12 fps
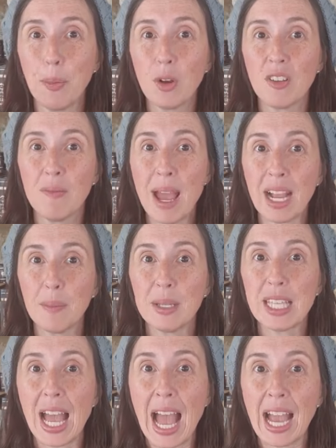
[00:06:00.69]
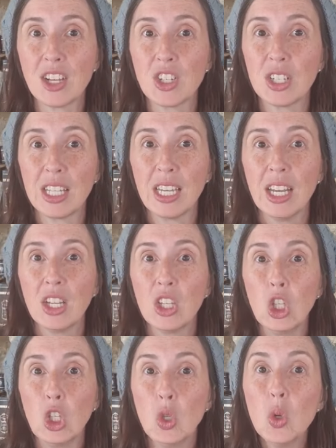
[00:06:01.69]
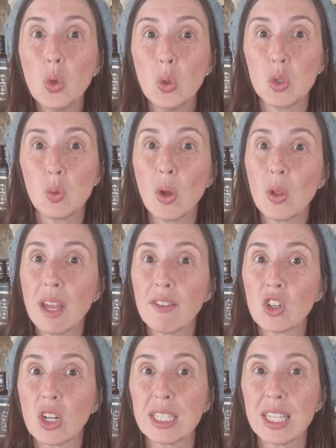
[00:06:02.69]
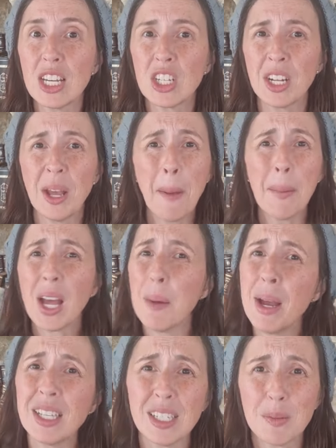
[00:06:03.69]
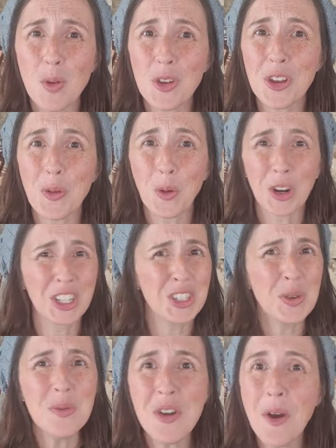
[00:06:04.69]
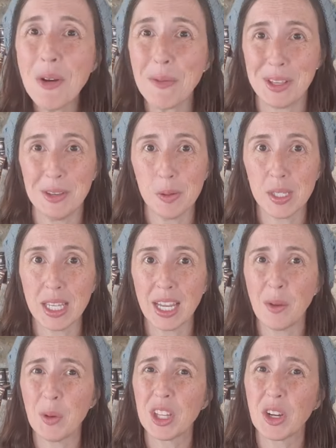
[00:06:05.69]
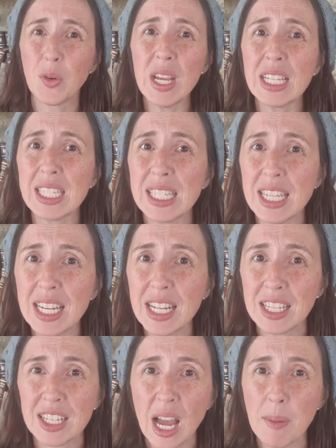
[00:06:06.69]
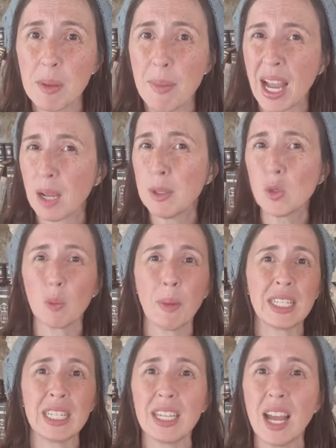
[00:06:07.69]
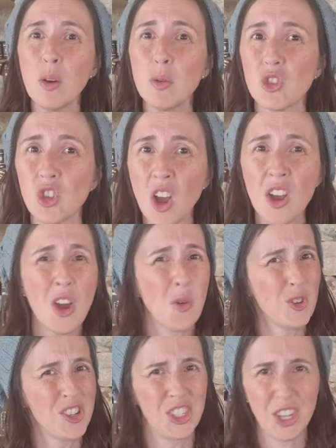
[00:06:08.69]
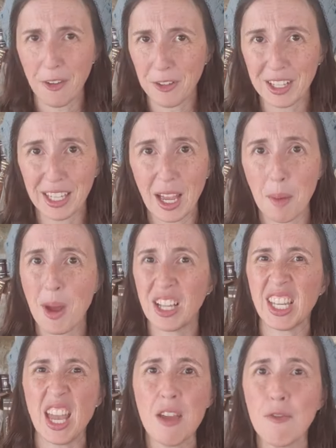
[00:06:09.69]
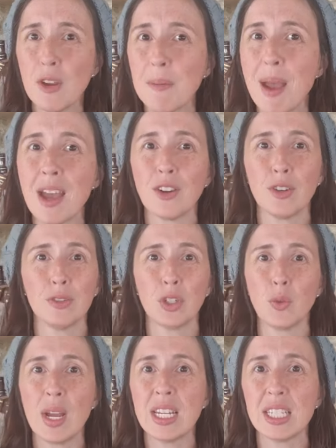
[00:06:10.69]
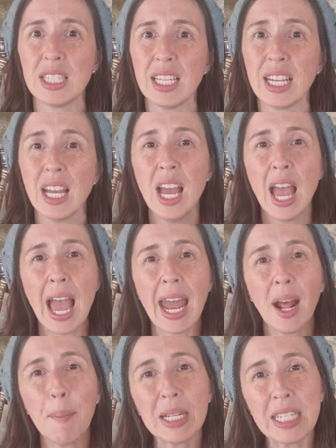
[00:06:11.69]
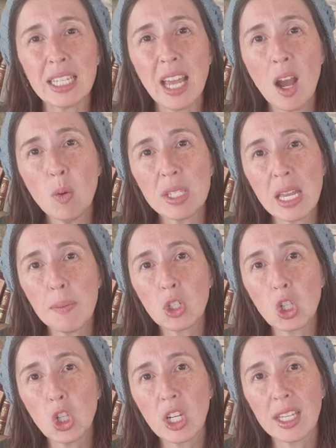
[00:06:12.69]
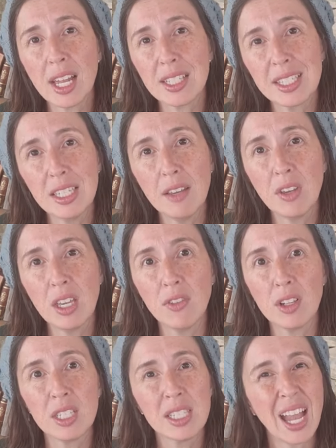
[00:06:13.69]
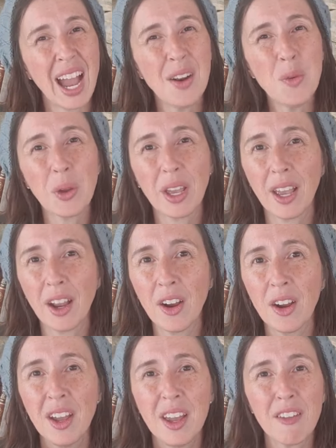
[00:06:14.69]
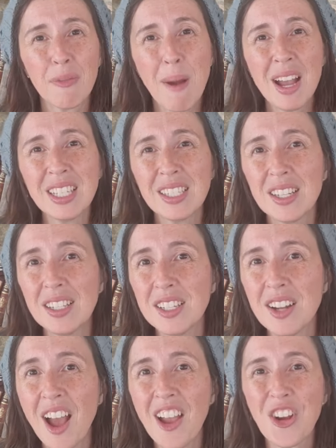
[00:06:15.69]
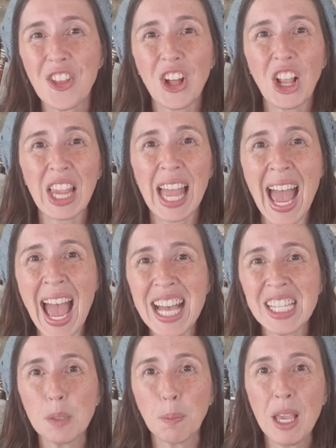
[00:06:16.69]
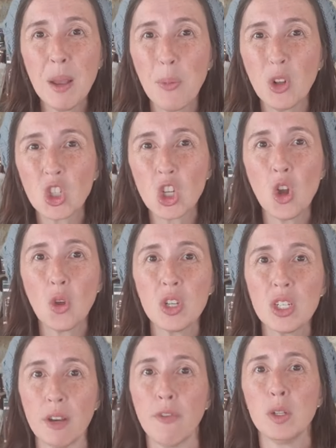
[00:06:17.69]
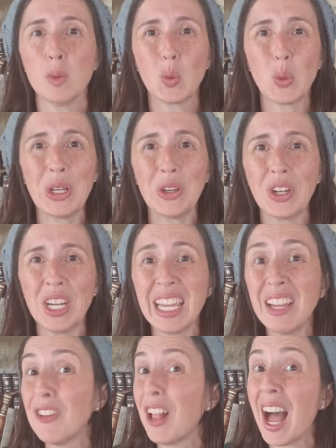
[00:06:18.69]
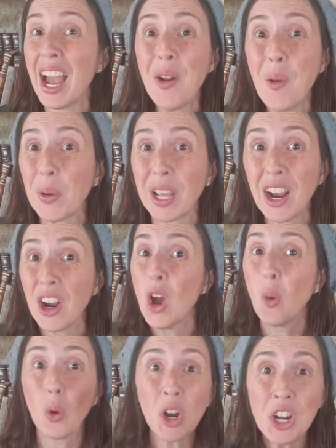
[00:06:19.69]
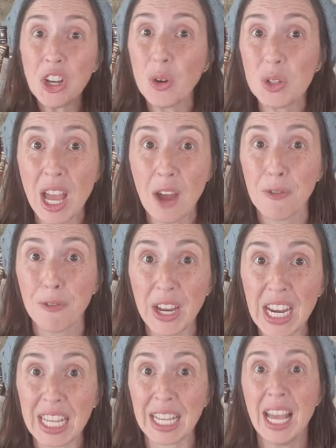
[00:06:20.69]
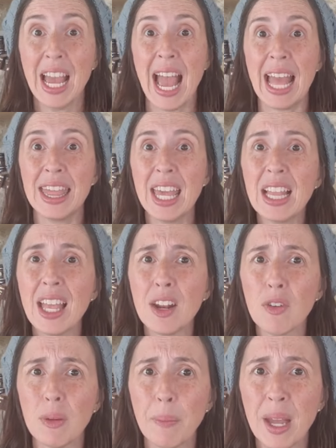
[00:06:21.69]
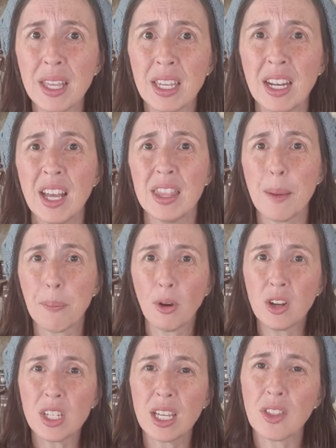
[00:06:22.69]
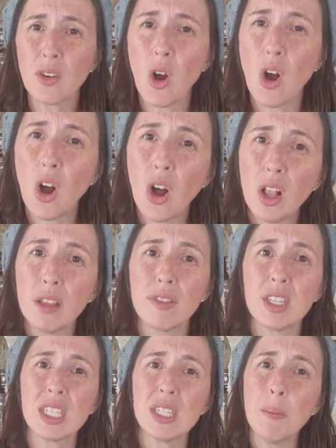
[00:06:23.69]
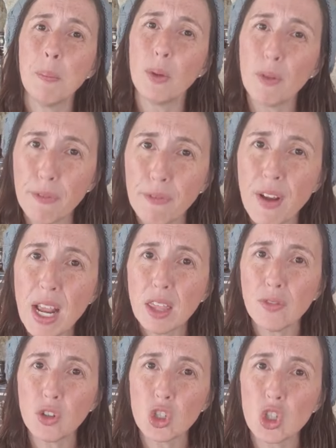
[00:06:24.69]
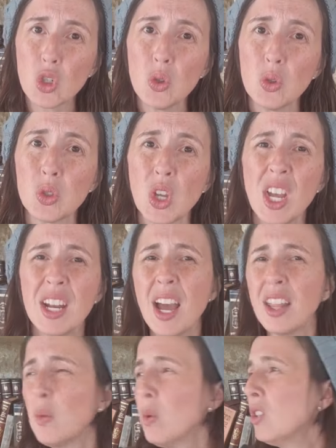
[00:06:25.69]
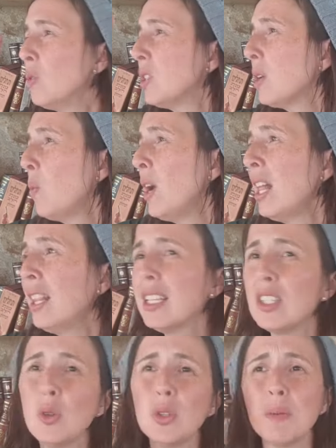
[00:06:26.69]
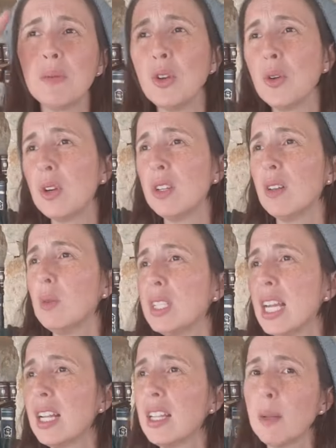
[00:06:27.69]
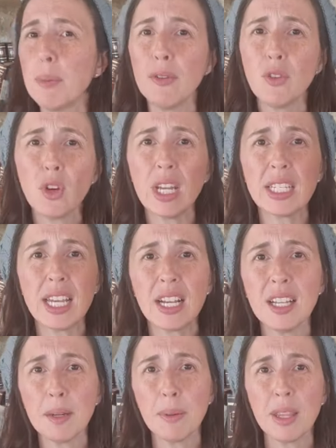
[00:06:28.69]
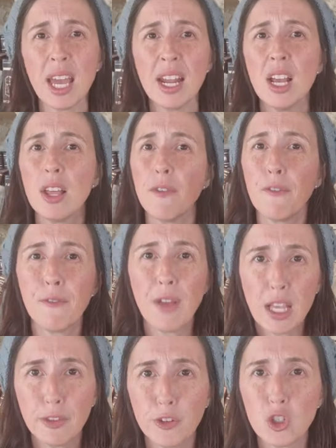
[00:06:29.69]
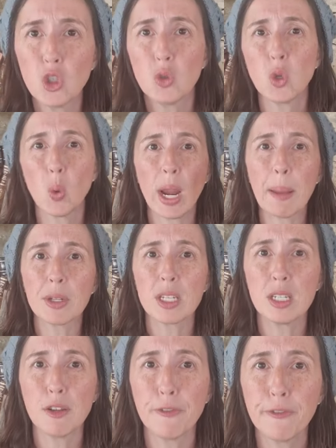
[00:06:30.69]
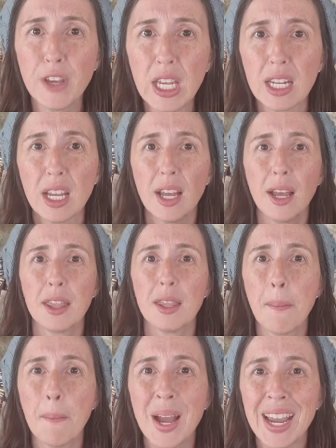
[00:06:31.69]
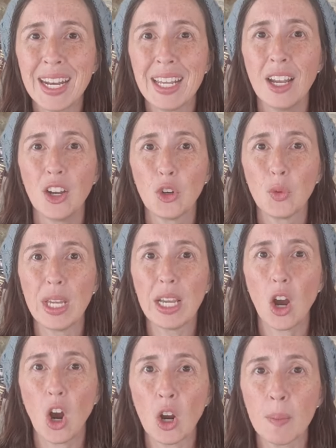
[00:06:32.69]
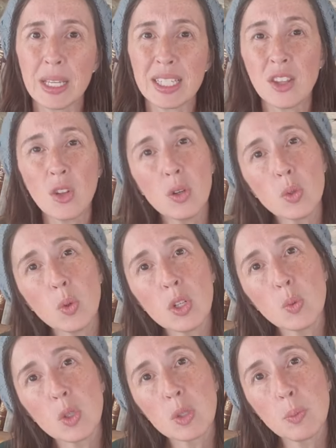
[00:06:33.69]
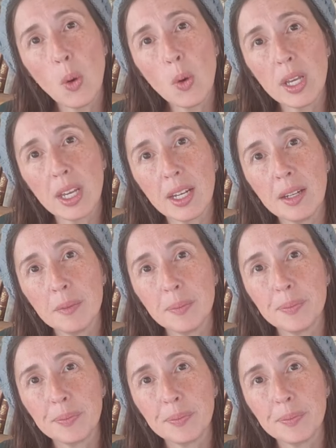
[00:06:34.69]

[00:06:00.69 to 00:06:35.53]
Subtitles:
the Book of Maccabees actually used. We only have a translation. But Hamas is more than a word, because you know it when you see it. And what the Greeks did in the time of the Maccabees, what Matityahu saw, was definitely Hamas, every manner of horrendous thing. And Matityahu was able to look at that sea of evil and say, I don't care. If my sons and I are the last people to know the difference between good and evil, I don't care. We're going to go down fighting. And they led a rebellion that brought together all of the simple, faithful Jews, not the ones who said, well, let's do some, you know, we'll take a little bit of Greek, take a little bit of that. Faithful Jews who were able to defeat the mighty Greek armies. And those words were spoken